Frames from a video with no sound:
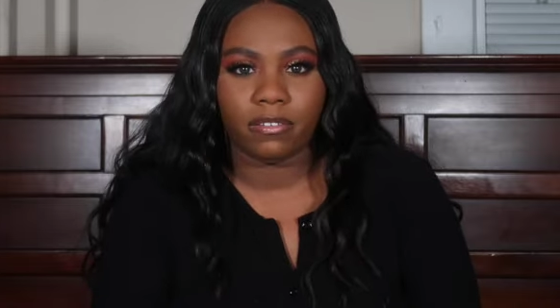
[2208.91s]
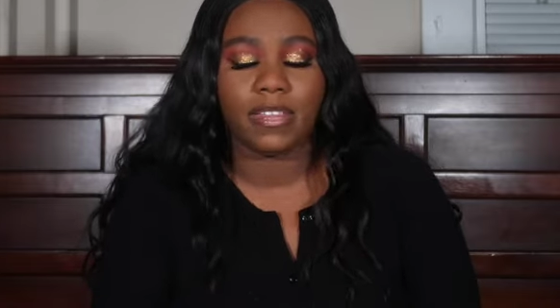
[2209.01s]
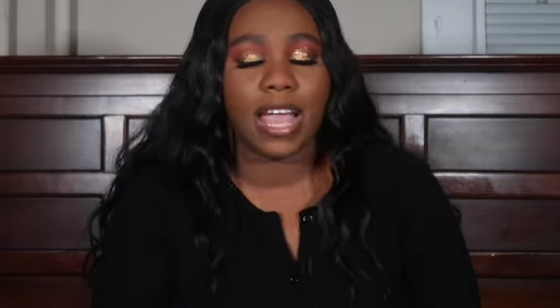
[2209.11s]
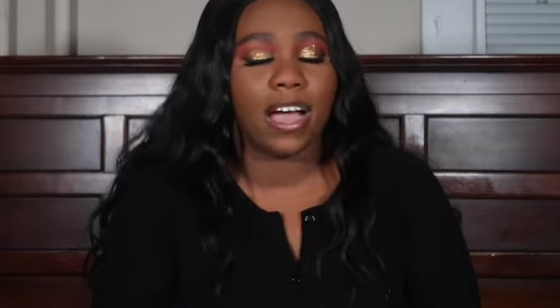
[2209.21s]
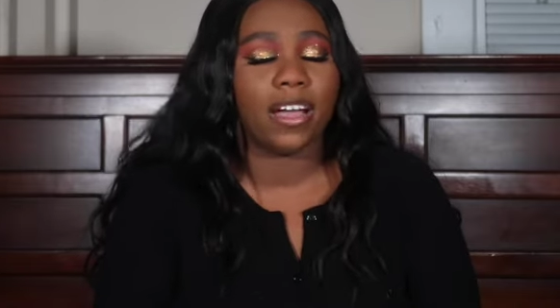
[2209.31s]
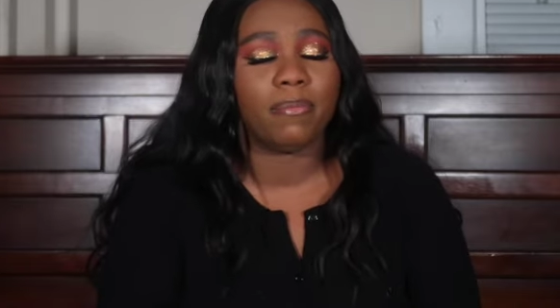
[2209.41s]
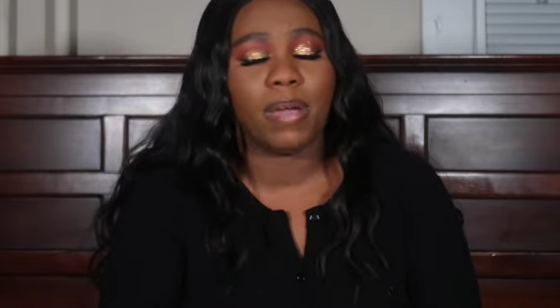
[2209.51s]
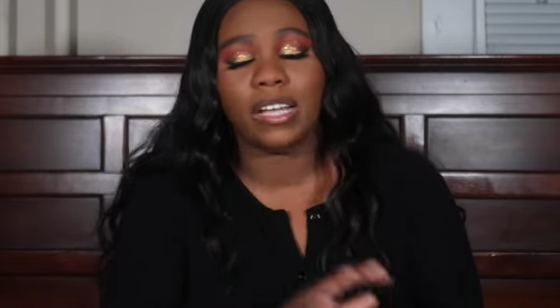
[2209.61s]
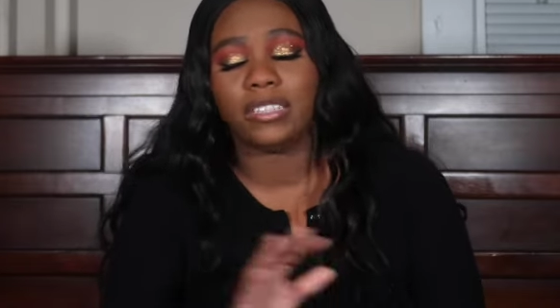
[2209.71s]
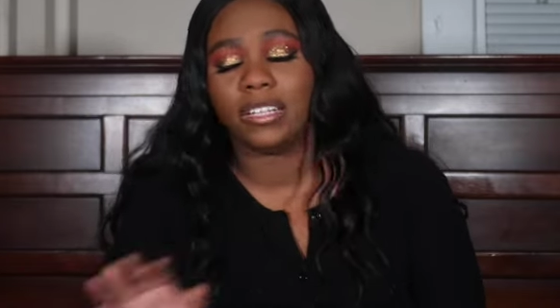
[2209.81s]
Now, it
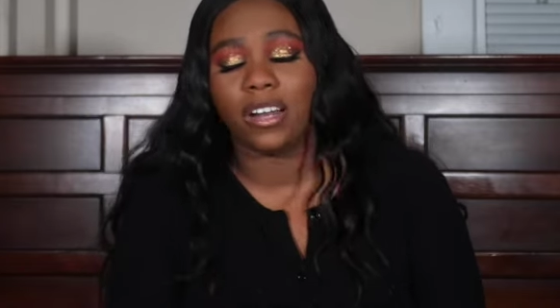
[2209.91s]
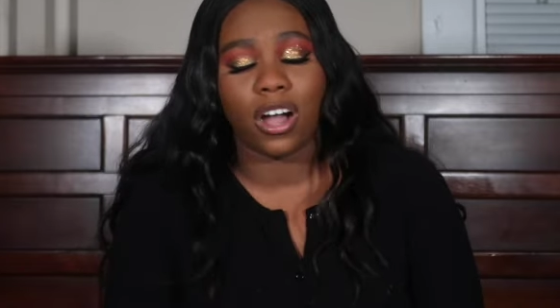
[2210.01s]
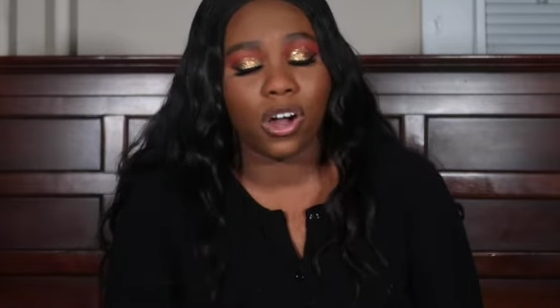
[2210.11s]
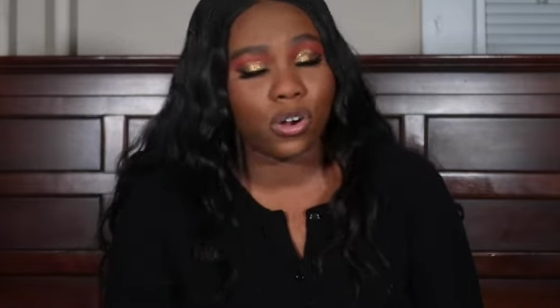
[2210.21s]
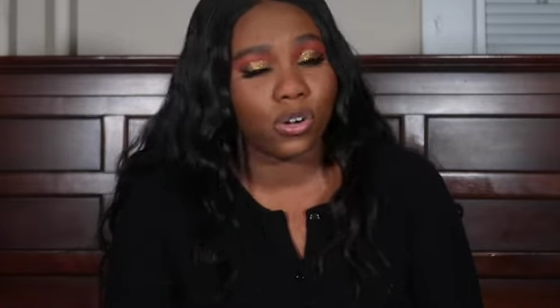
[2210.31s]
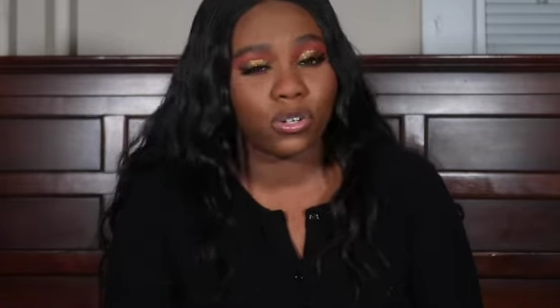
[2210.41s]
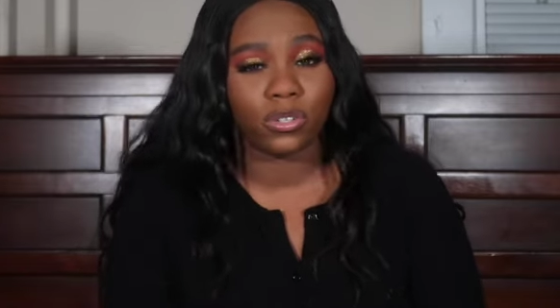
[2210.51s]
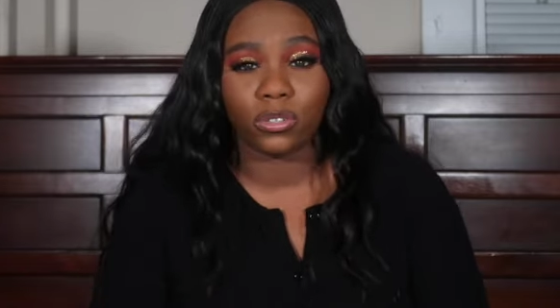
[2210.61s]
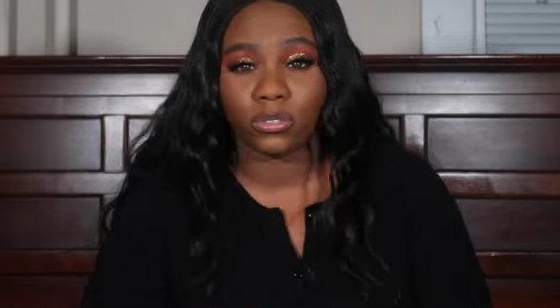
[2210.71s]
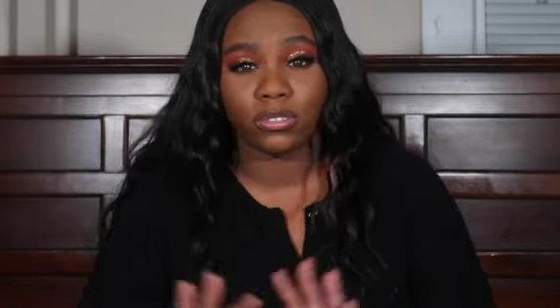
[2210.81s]
makes it a
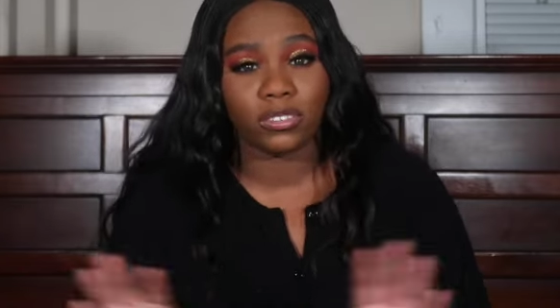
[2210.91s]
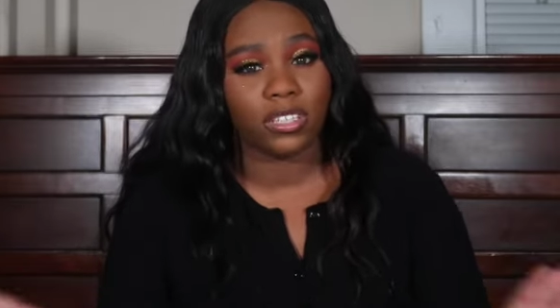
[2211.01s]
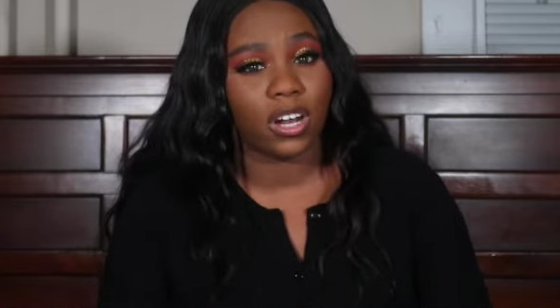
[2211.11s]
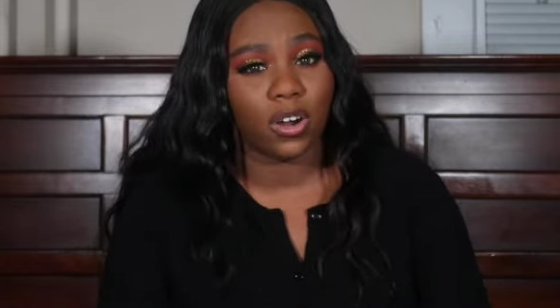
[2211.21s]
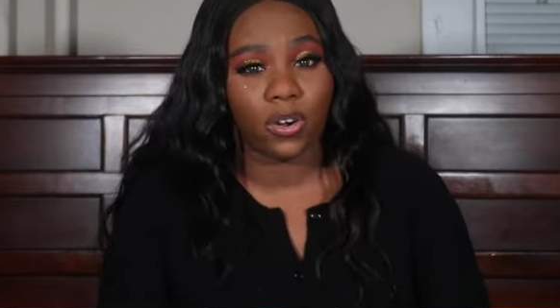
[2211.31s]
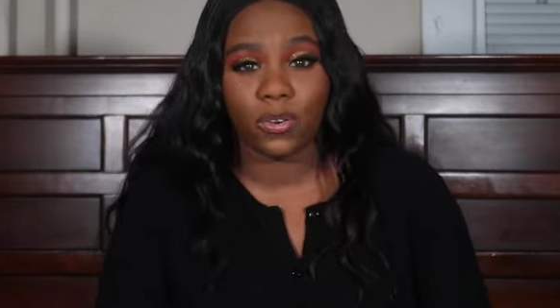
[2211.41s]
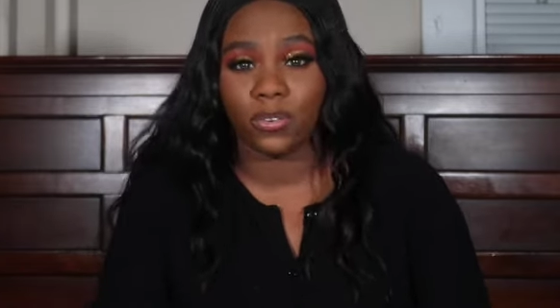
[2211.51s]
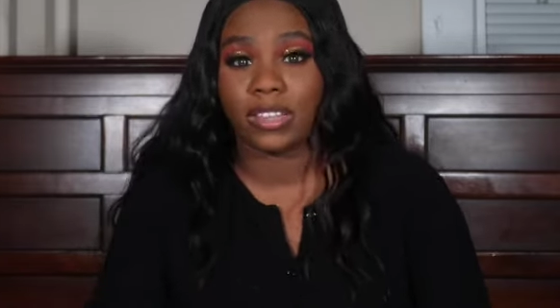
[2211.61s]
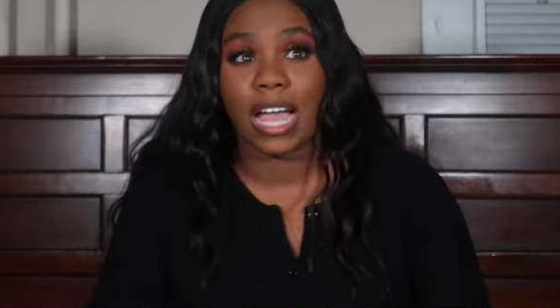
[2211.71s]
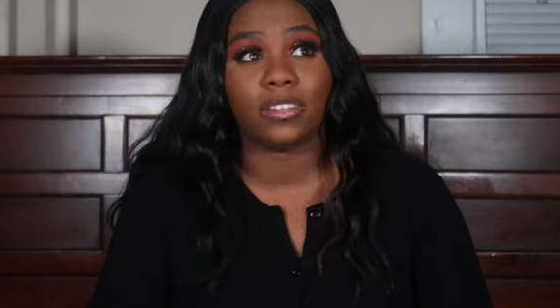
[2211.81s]
whole, you
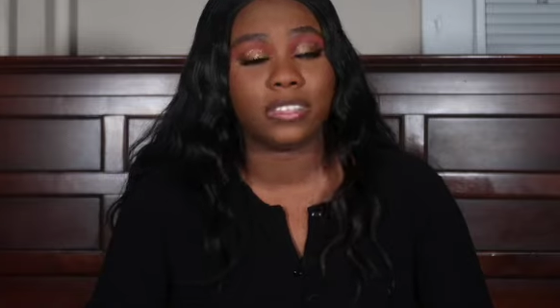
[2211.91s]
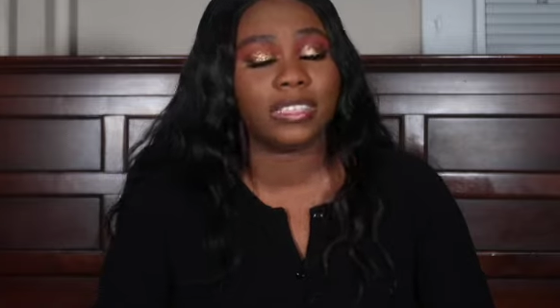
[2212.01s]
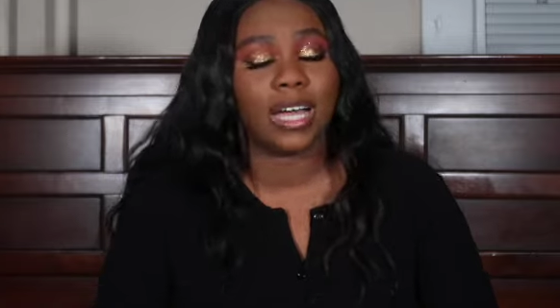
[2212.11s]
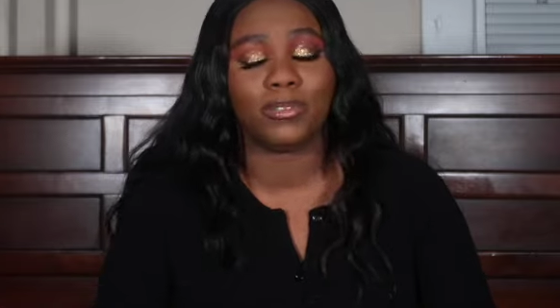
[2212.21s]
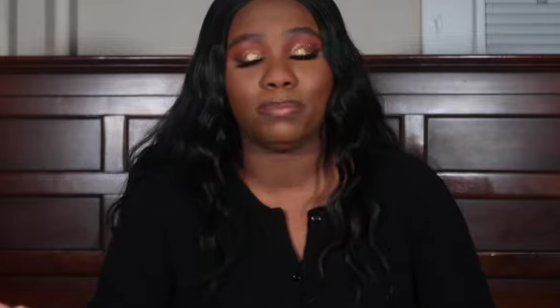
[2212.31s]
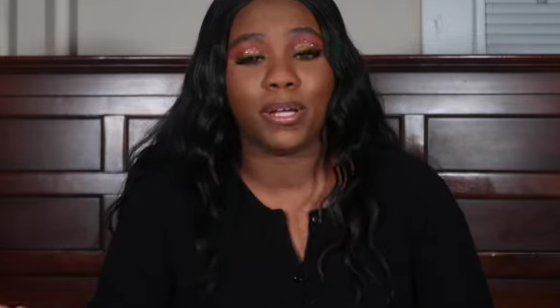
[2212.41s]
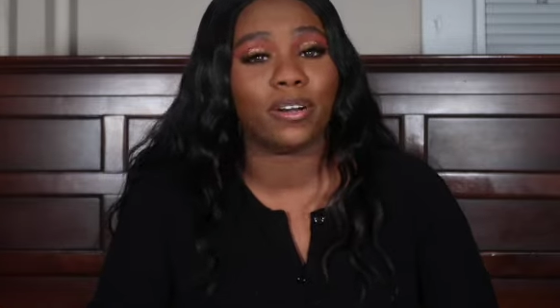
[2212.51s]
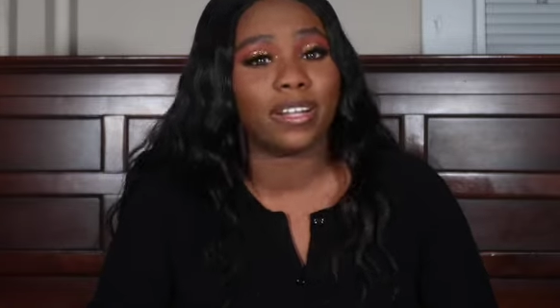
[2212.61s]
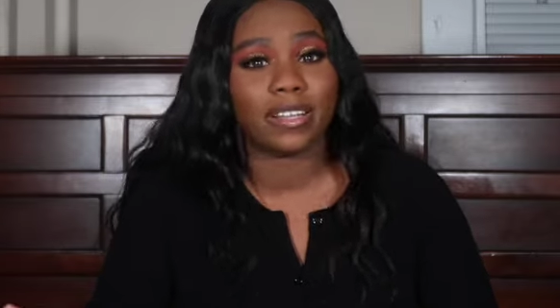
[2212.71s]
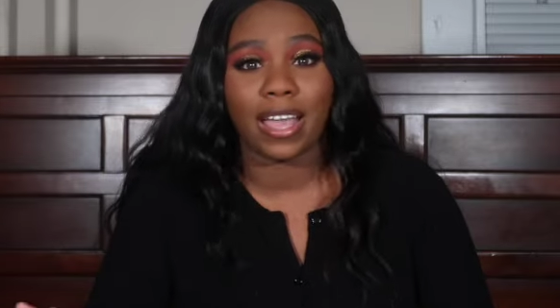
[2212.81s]
know, thousand times
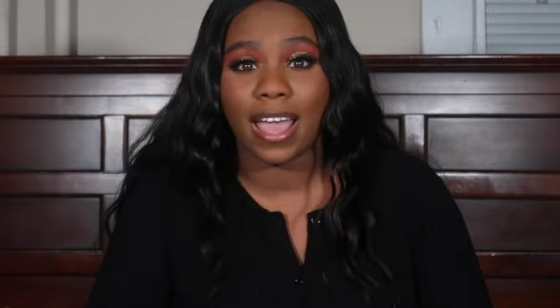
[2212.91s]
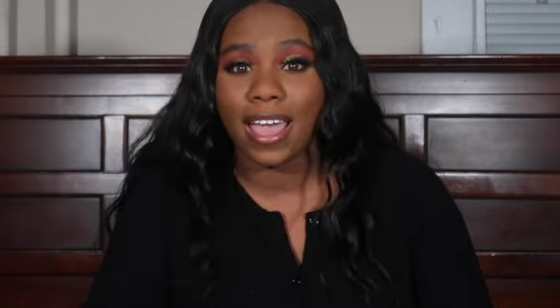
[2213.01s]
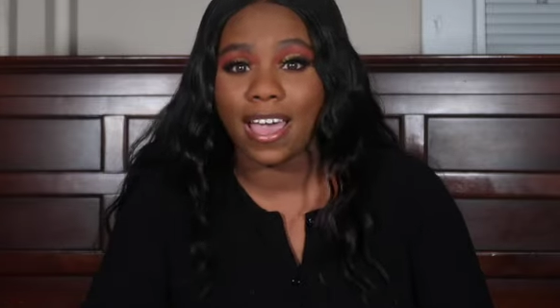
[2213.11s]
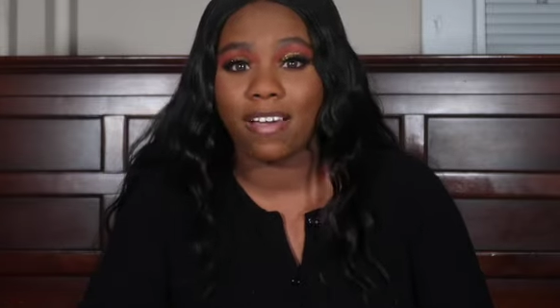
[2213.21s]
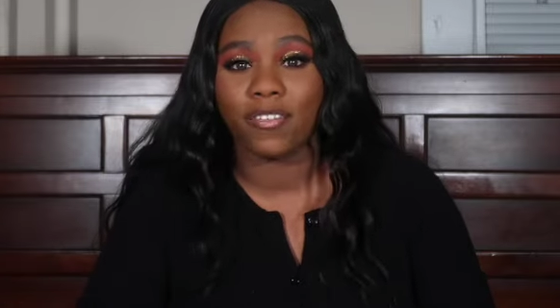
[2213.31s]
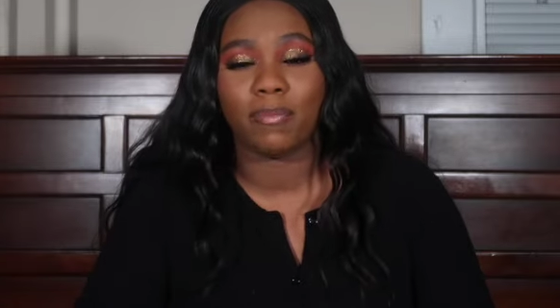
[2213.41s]
better that they have.